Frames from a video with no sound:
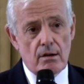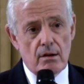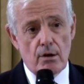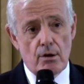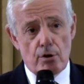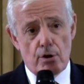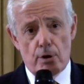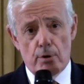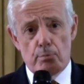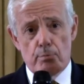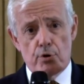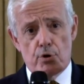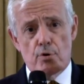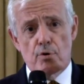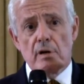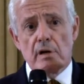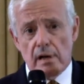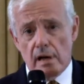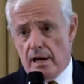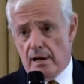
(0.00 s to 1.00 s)

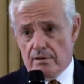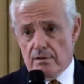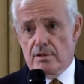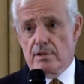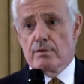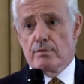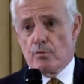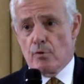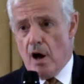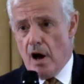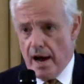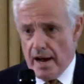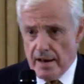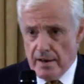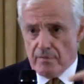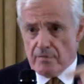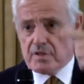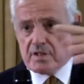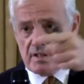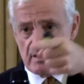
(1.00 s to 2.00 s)

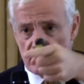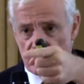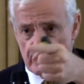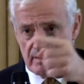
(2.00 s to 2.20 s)
Grobrundtland-derived